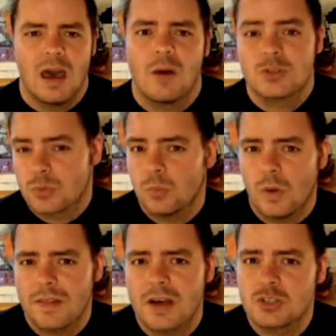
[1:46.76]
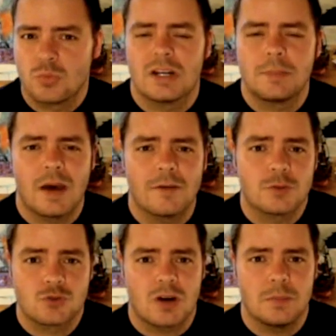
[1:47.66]
was one of those really
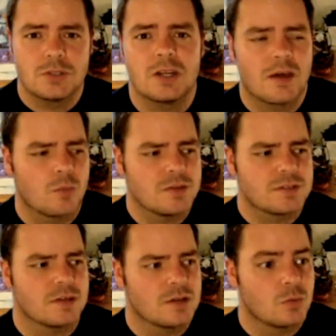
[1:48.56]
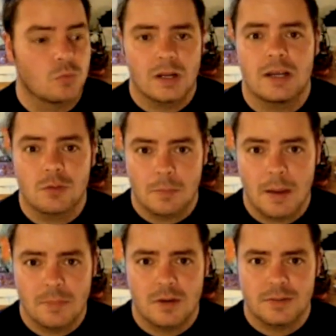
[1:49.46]
powerful dreams, the ones that you really
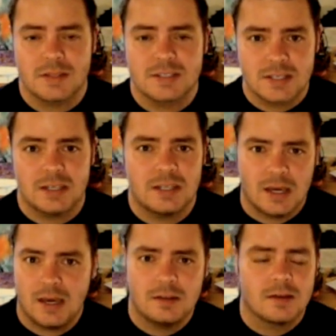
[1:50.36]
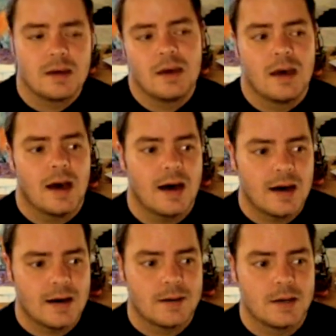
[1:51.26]
remember and that stick in your head.
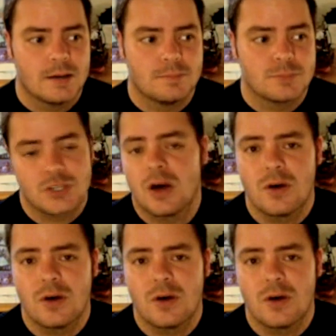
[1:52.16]
Anyway,